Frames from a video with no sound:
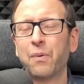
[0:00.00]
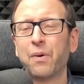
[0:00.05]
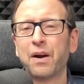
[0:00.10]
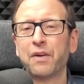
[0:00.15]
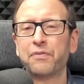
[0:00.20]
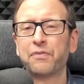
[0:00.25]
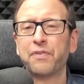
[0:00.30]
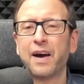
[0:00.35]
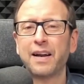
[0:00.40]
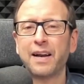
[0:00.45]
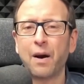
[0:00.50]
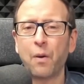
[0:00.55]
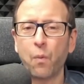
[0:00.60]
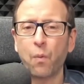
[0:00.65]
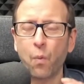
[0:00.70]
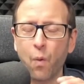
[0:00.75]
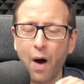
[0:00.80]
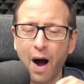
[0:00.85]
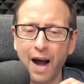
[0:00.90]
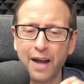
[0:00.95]
want to find out
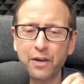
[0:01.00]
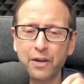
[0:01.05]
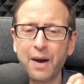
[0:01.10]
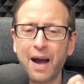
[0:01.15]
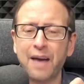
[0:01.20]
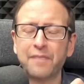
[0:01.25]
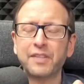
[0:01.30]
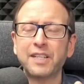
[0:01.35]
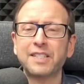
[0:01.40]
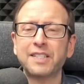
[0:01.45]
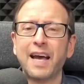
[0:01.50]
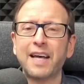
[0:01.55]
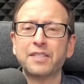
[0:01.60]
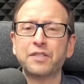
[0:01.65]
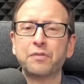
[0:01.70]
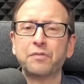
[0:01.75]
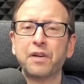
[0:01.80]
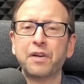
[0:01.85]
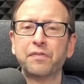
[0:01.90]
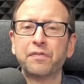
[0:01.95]
why you have this
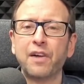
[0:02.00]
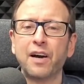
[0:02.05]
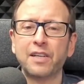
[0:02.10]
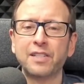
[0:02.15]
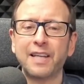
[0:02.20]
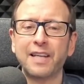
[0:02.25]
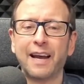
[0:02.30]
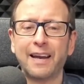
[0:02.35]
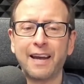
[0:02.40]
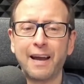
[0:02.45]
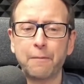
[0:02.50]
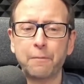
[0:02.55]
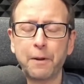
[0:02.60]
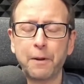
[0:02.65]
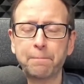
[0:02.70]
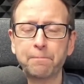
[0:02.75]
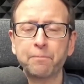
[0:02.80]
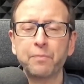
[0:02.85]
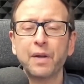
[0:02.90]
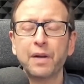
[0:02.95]
acid reflux and can
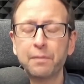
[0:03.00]
we